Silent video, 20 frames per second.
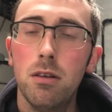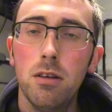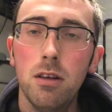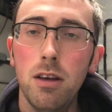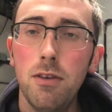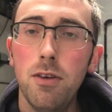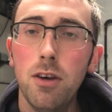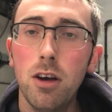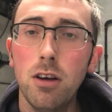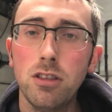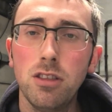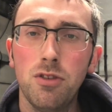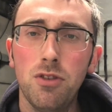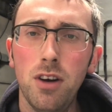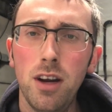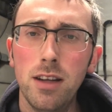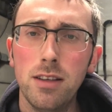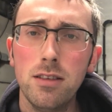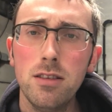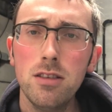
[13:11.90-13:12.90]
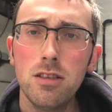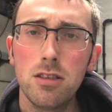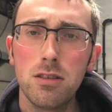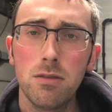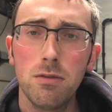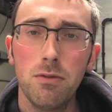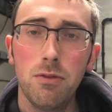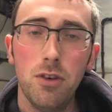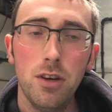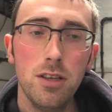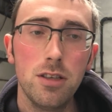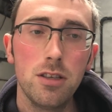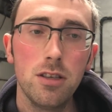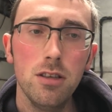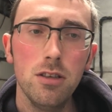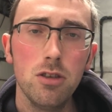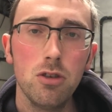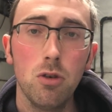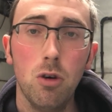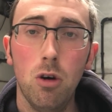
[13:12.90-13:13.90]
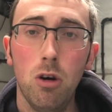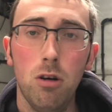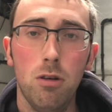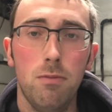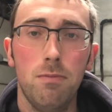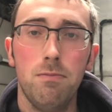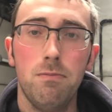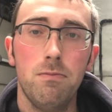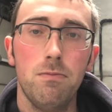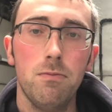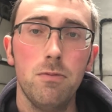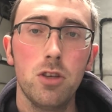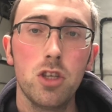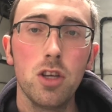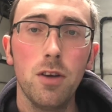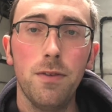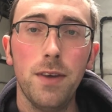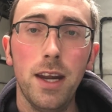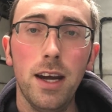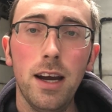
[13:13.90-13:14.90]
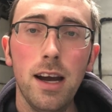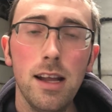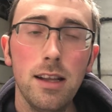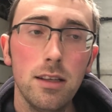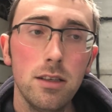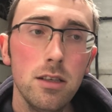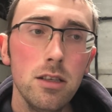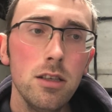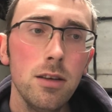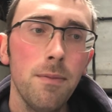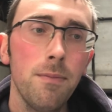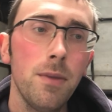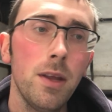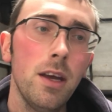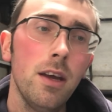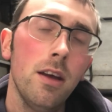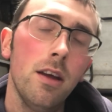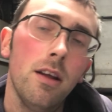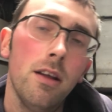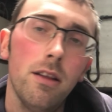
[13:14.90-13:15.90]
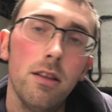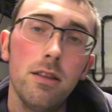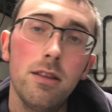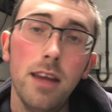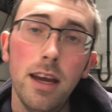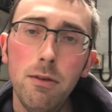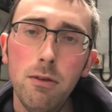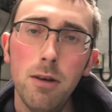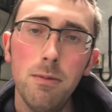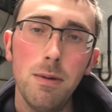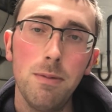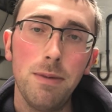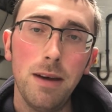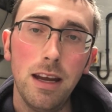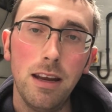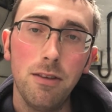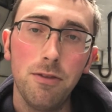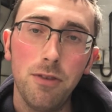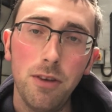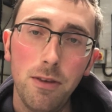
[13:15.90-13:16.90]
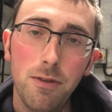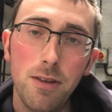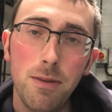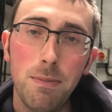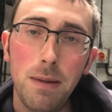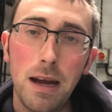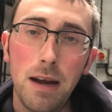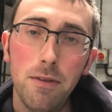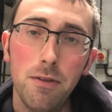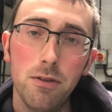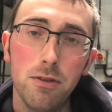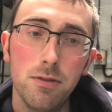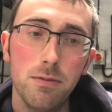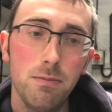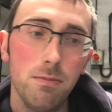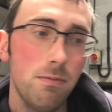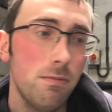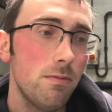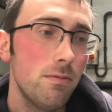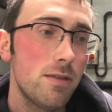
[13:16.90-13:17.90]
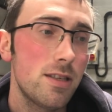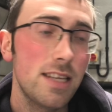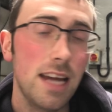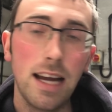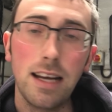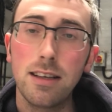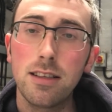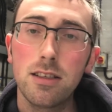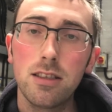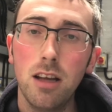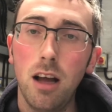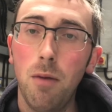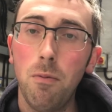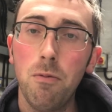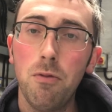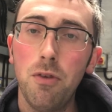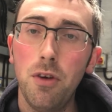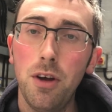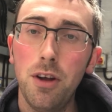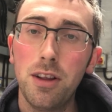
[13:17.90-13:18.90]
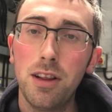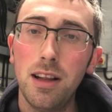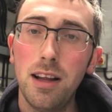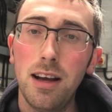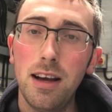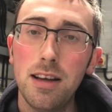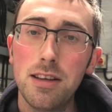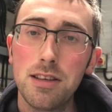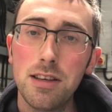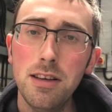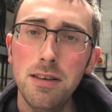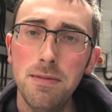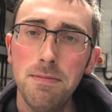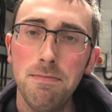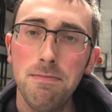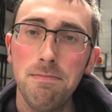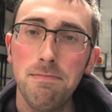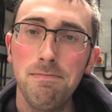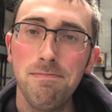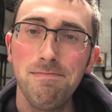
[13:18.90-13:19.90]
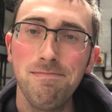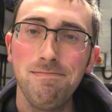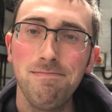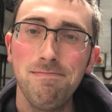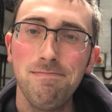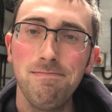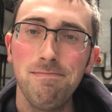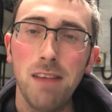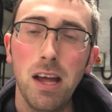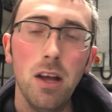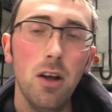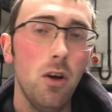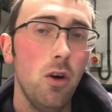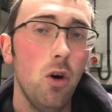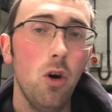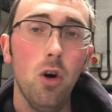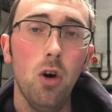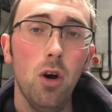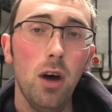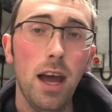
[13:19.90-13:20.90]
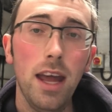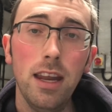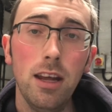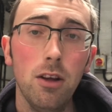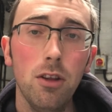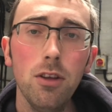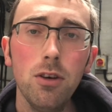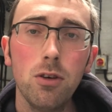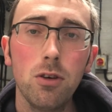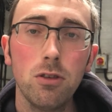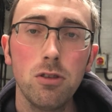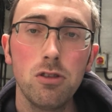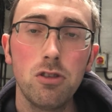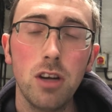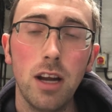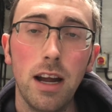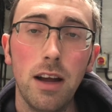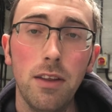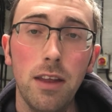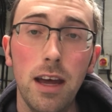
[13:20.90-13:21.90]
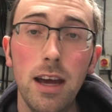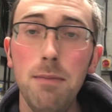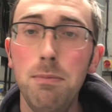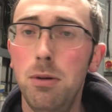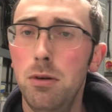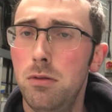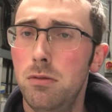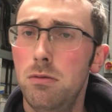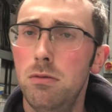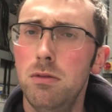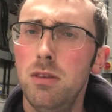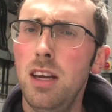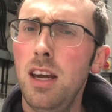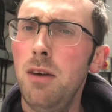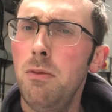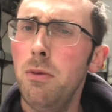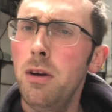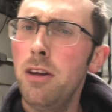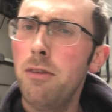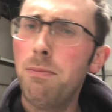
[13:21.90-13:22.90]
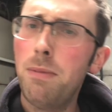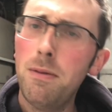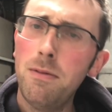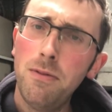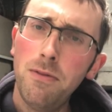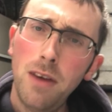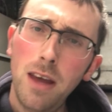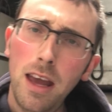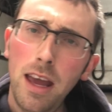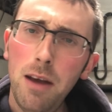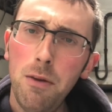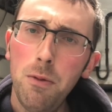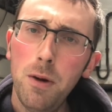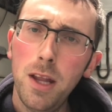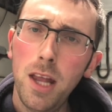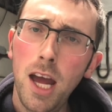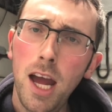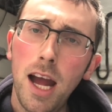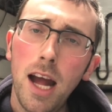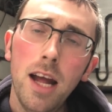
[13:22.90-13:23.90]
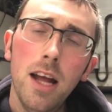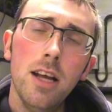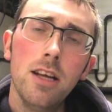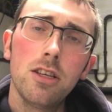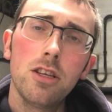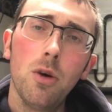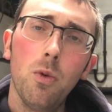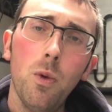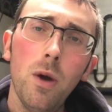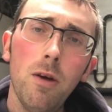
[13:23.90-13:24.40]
if you go to France, for instance, or Southern Ireland, they won't be paying a £50 tax on fertiliser, or any other country out there, but yet we can fit it with that. So